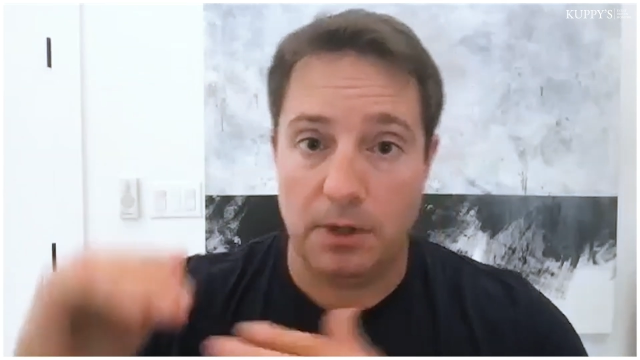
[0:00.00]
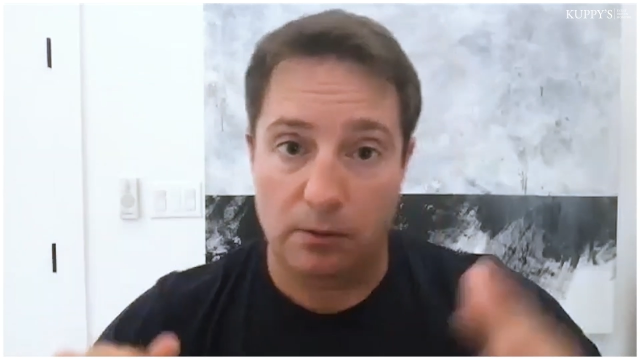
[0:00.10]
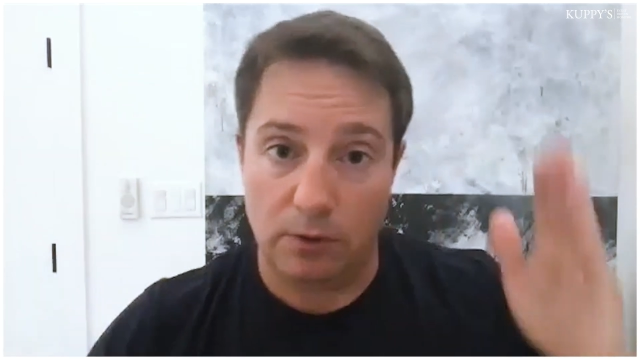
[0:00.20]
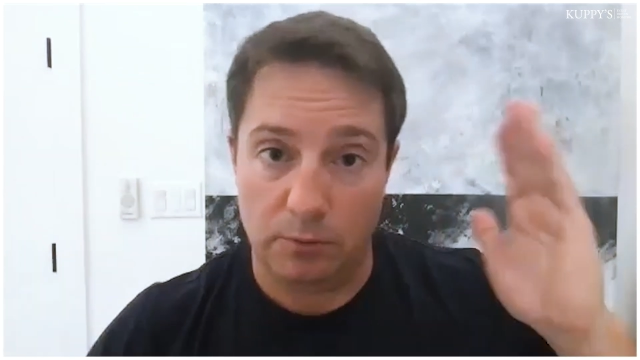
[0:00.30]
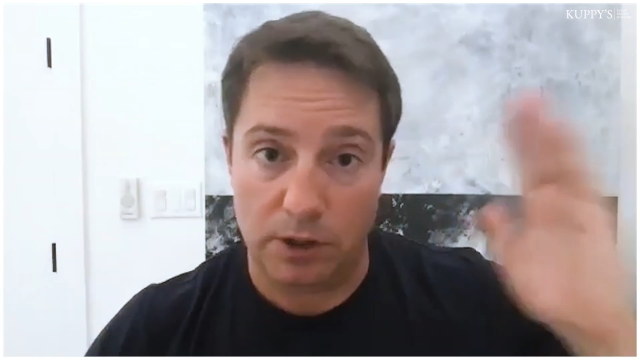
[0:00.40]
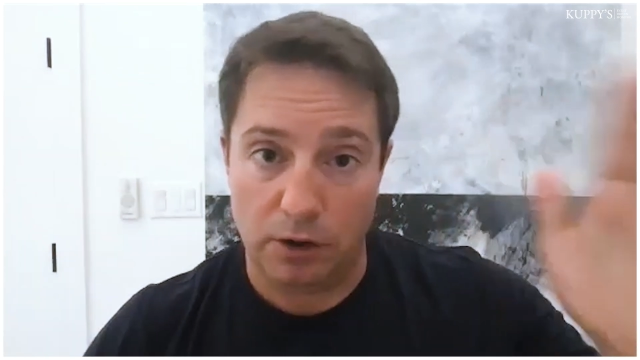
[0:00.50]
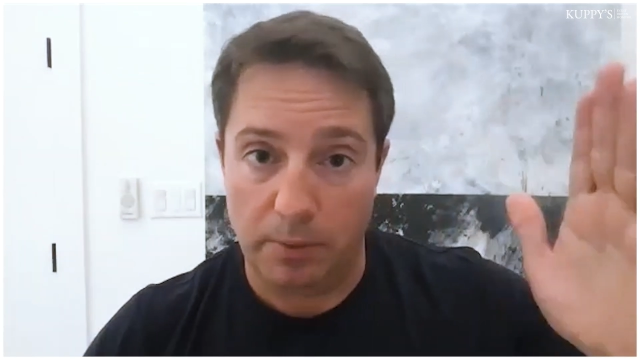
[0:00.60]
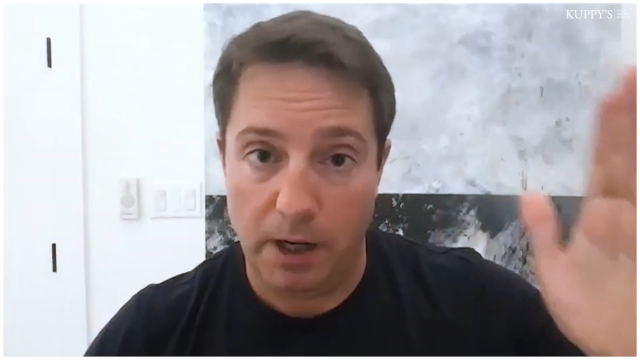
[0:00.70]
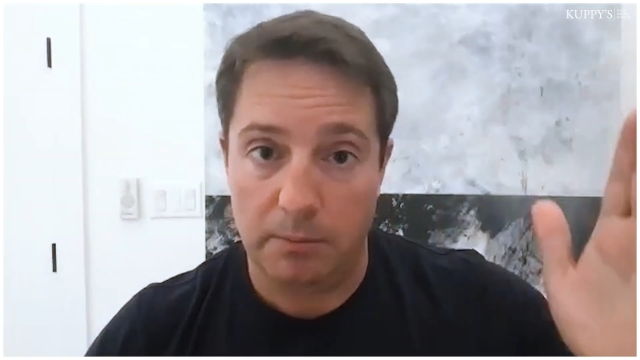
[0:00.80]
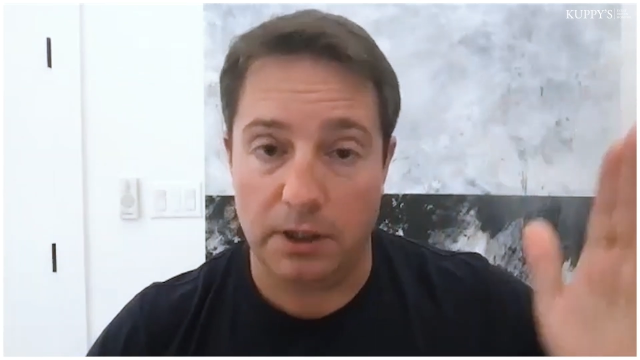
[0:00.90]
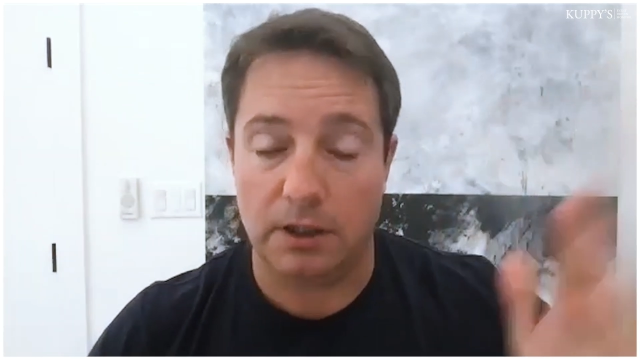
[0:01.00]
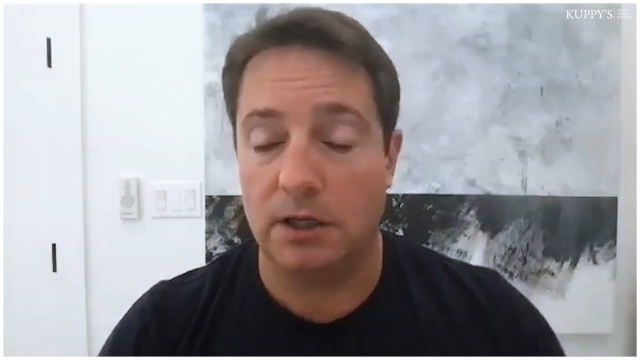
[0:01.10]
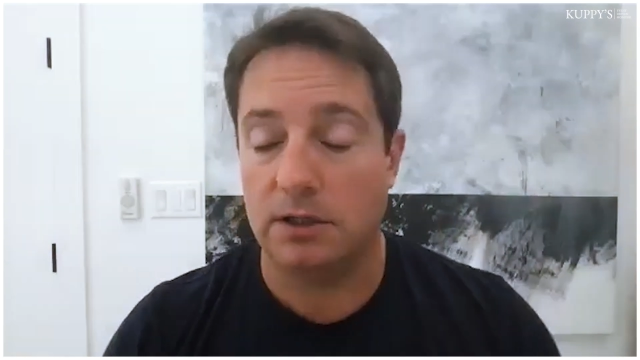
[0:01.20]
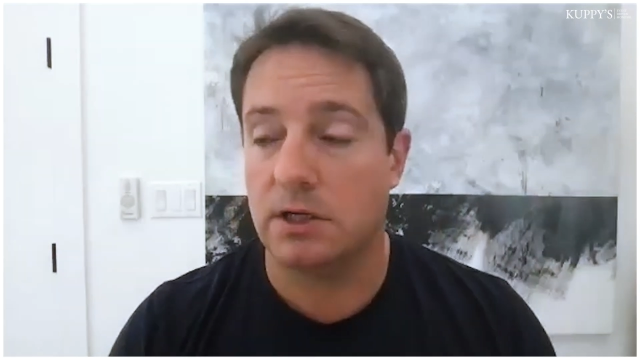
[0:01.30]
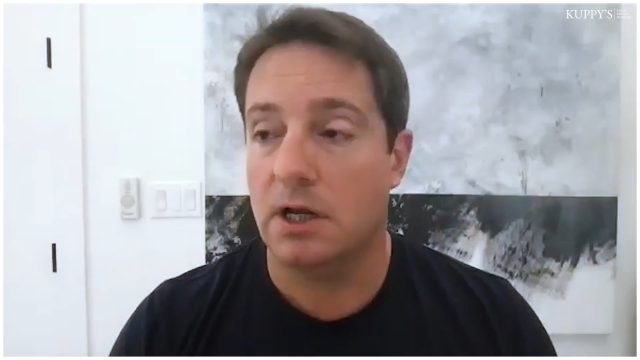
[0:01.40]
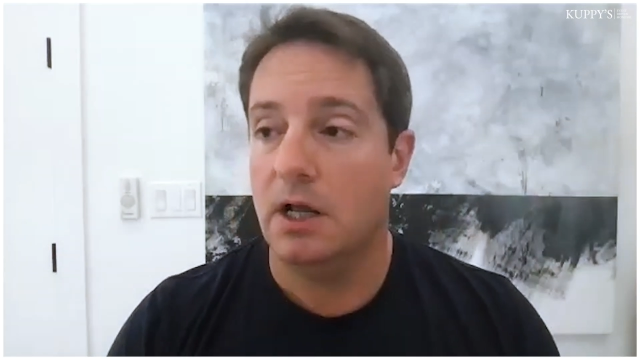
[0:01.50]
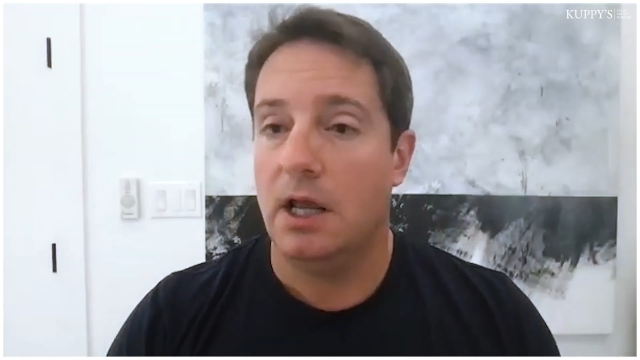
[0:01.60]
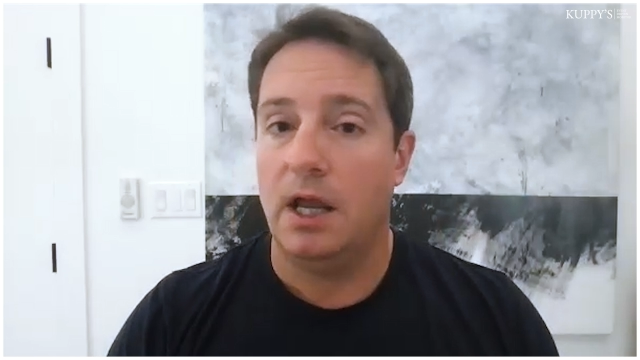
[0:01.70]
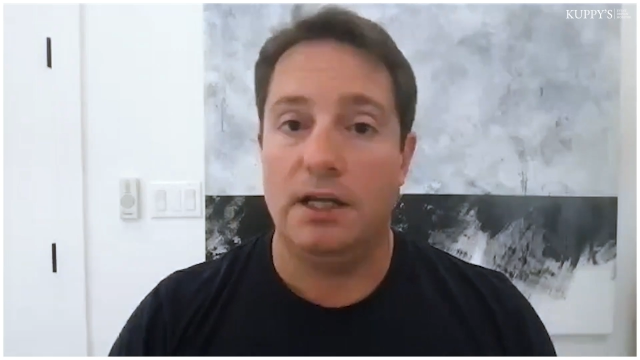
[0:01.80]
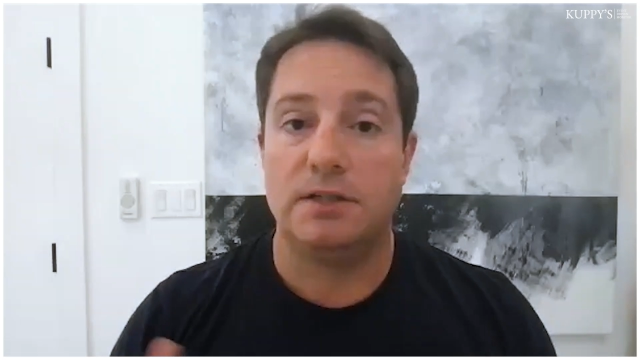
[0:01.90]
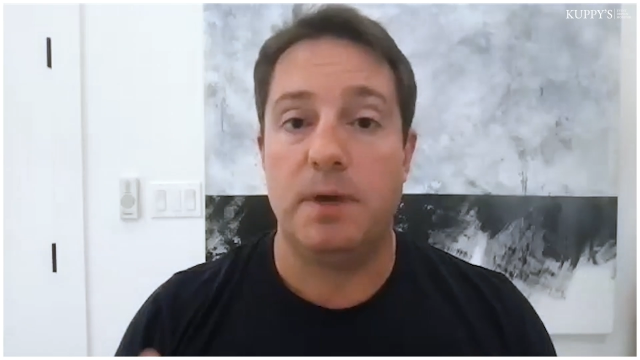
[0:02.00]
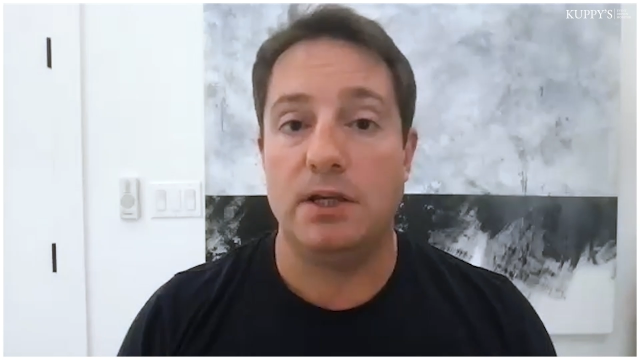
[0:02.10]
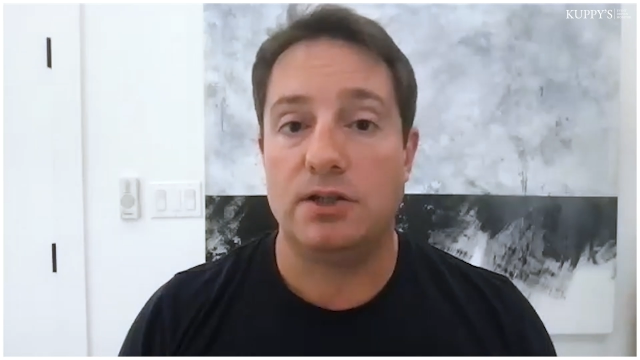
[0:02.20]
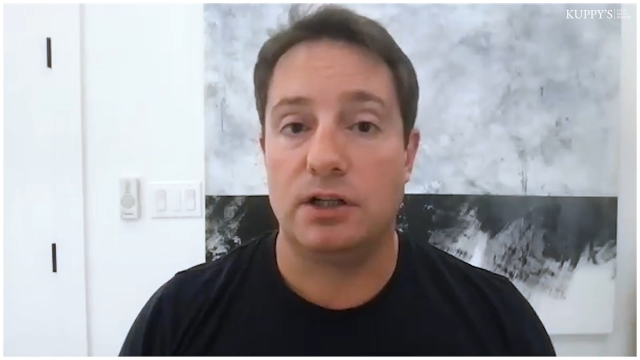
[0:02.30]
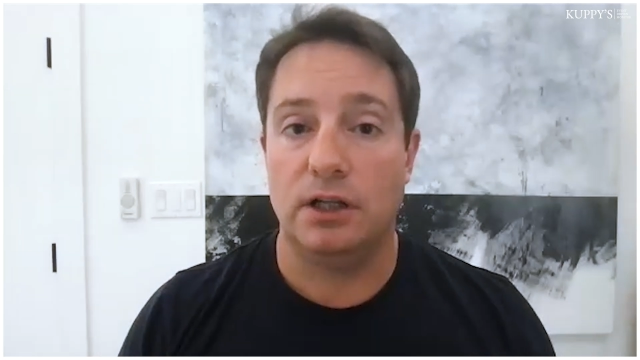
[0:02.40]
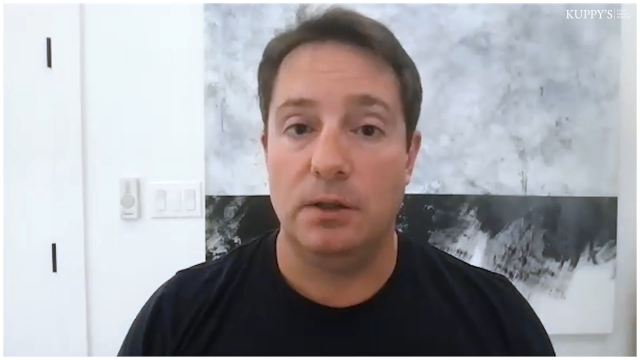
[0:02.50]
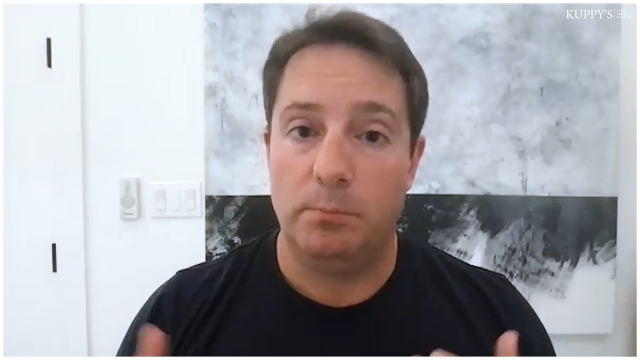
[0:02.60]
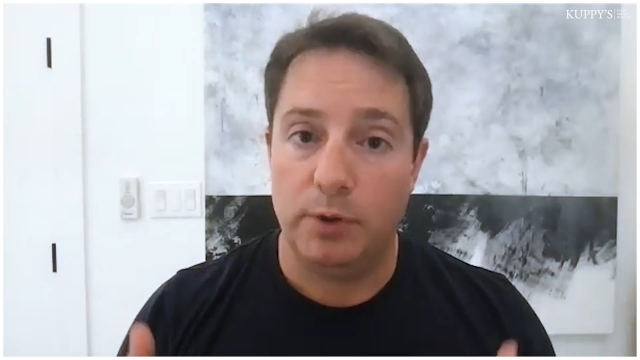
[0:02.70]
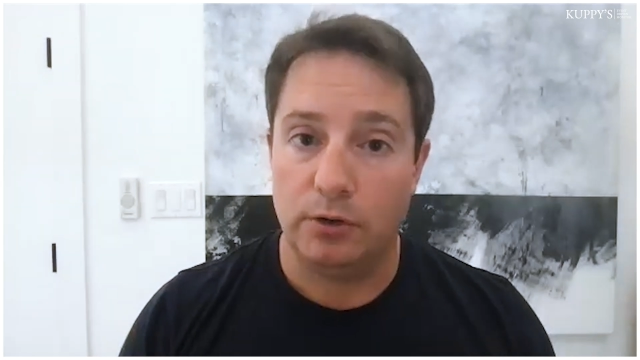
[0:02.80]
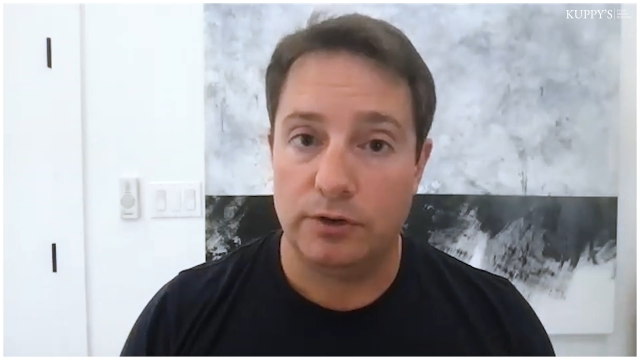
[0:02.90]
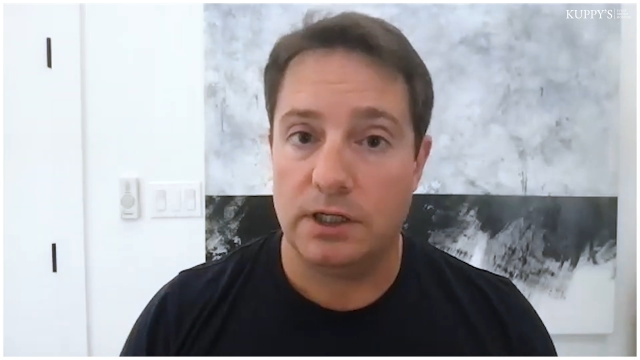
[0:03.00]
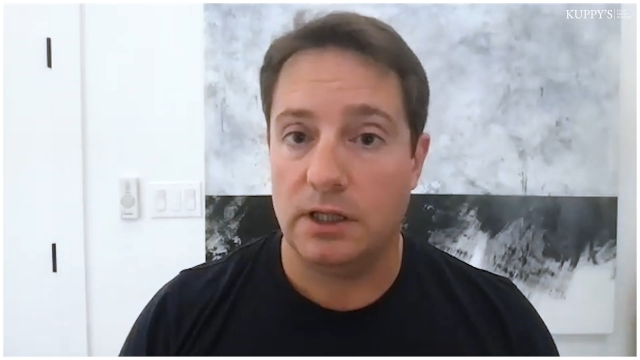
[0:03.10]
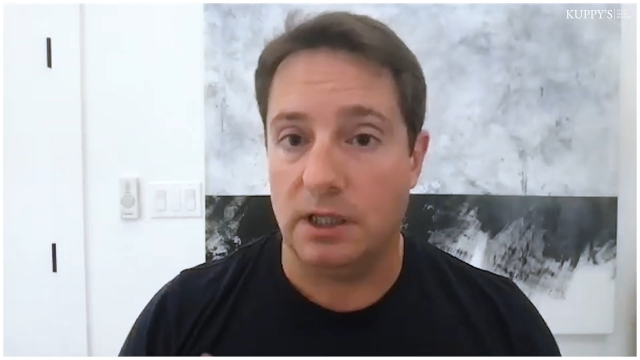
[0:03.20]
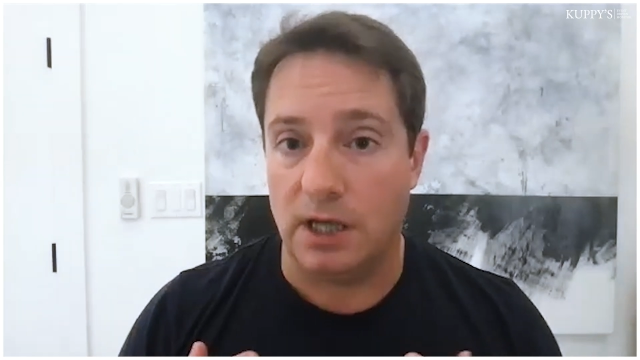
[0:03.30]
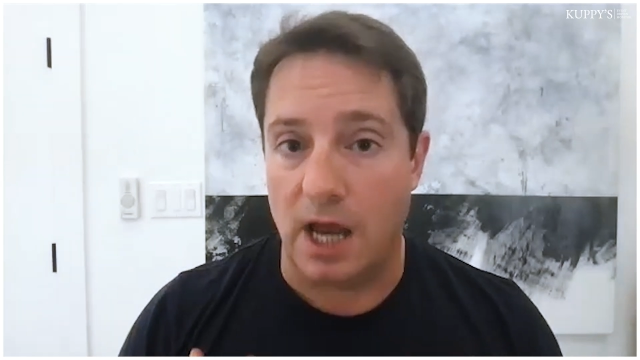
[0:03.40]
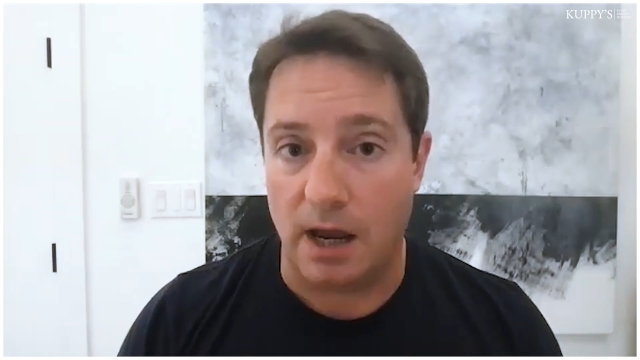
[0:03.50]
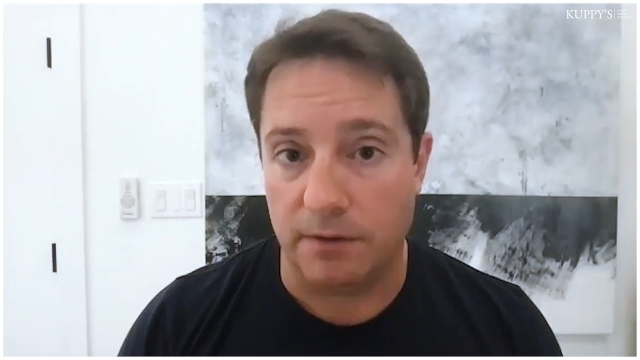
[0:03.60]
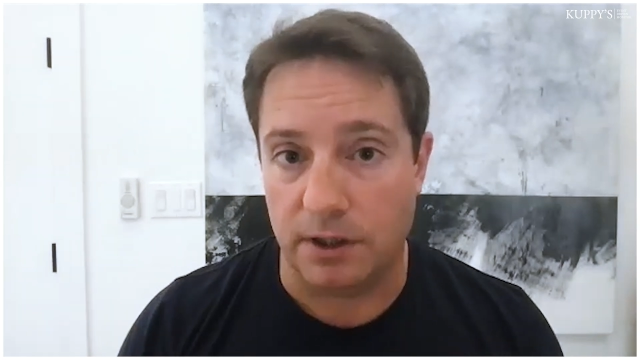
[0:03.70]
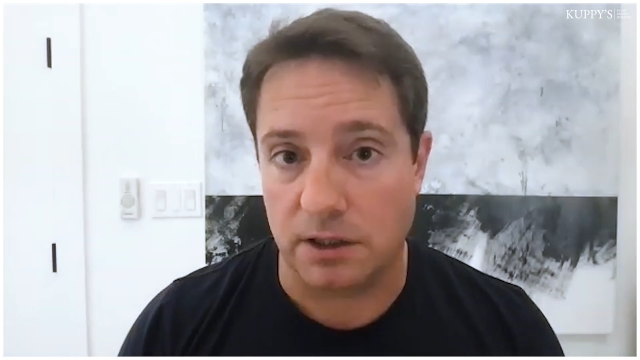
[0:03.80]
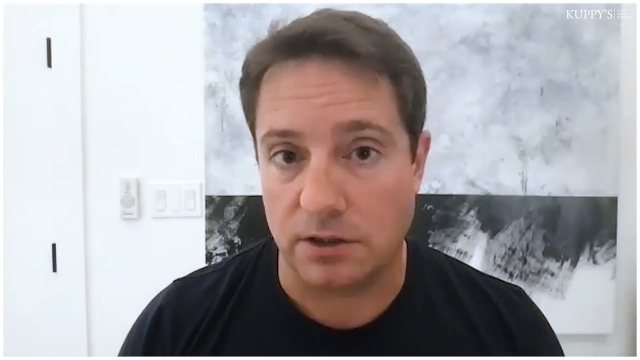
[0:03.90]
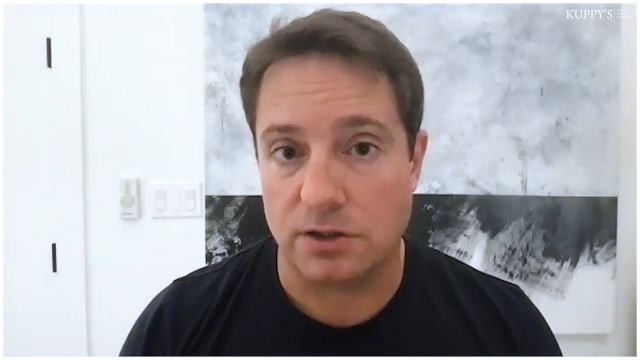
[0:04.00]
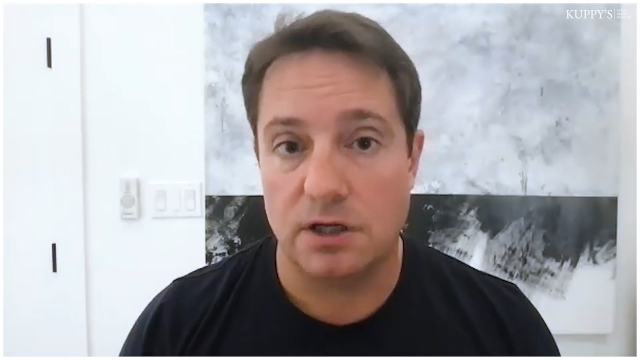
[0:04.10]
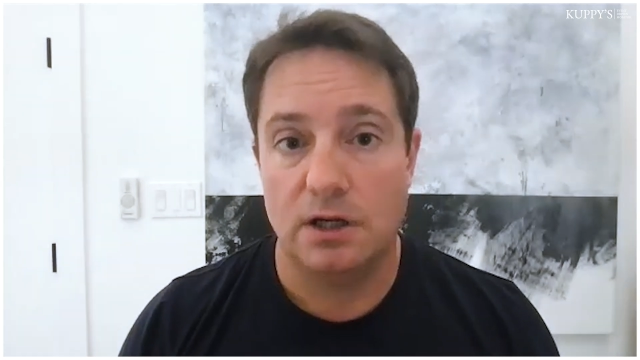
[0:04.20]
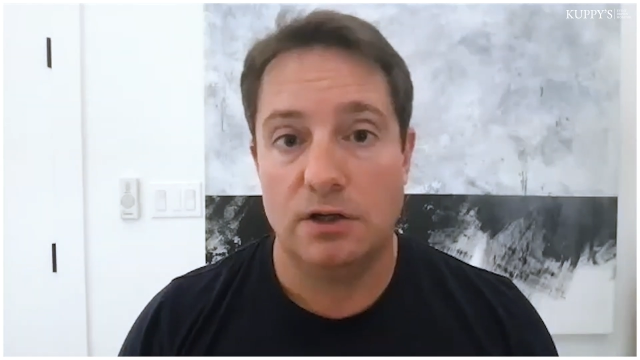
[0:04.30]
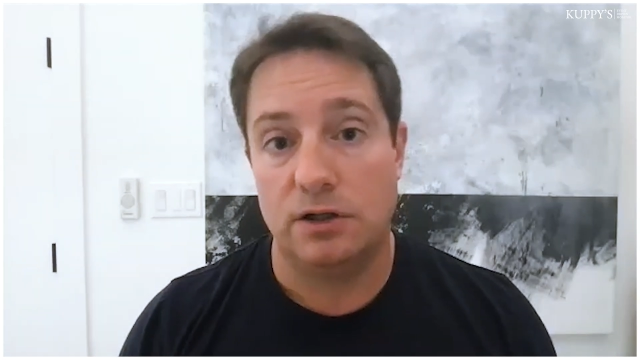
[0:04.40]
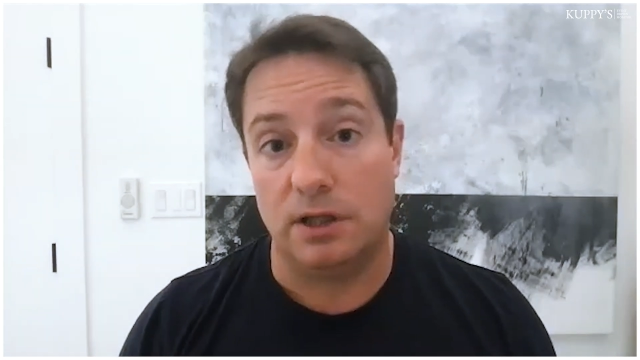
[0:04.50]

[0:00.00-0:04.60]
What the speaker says: and when we go public it's basically building the evidence